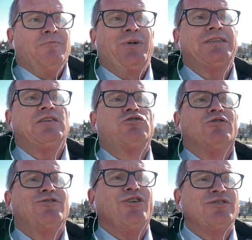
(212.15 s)
But it
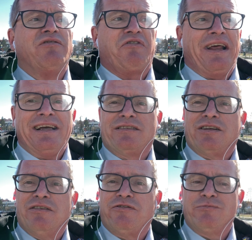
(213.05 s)
should not deflect
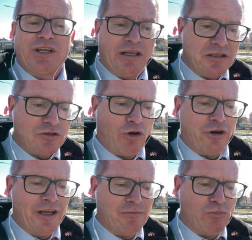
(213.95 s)
from the
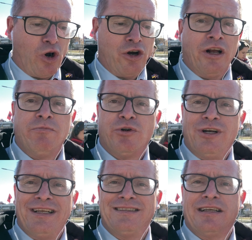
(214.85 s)
historic, moral,
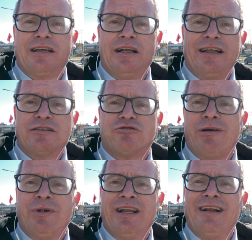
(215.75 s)
political, and
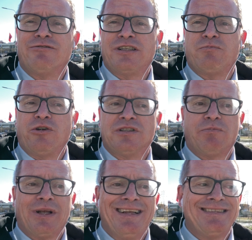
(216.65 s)
criminal
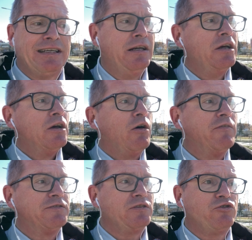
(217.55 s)
responsibility
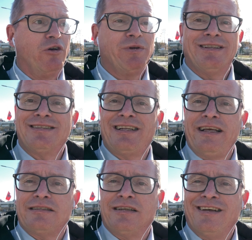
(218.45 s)
of the Serbian
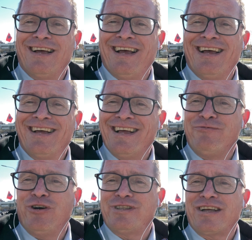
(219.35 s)
state
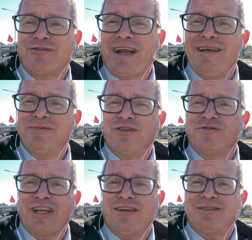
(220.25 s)
for the crimes of
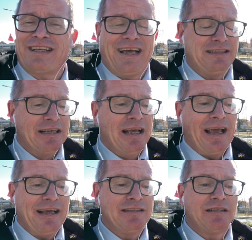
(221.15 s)
genocide
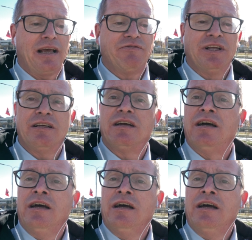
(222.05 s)
and ethnic